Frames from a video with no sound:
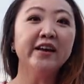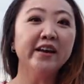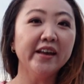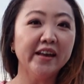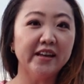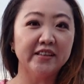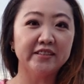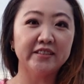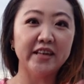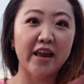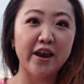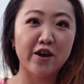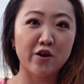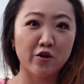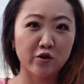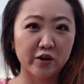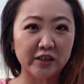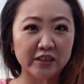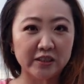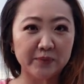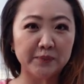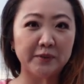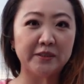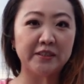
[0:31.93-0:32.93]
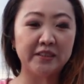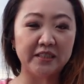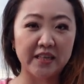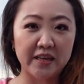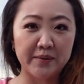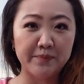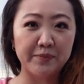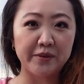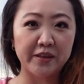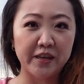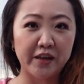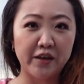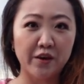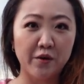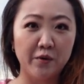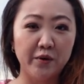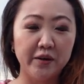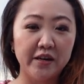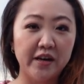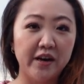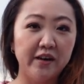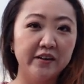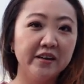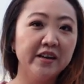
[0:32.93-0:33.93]
It's a Christmas themed thing
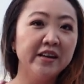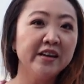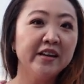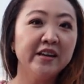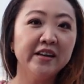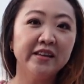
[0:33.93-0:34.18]
going on.